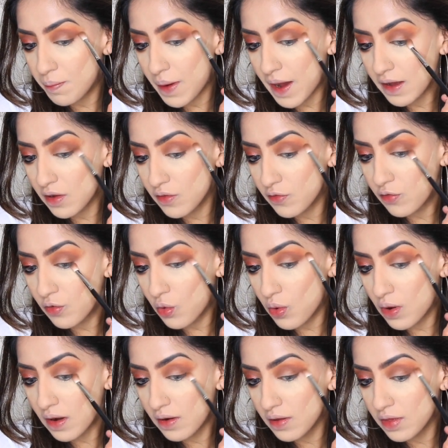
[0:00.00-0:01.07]
back and
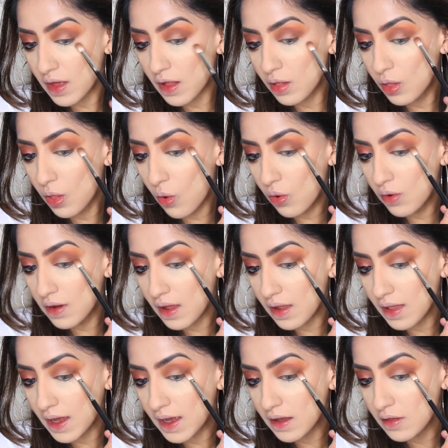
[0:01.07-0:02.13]
forth along
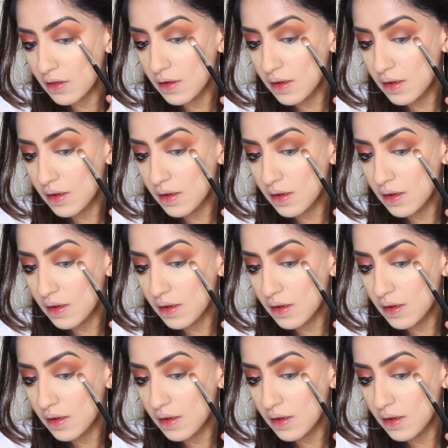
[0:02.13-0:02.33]
like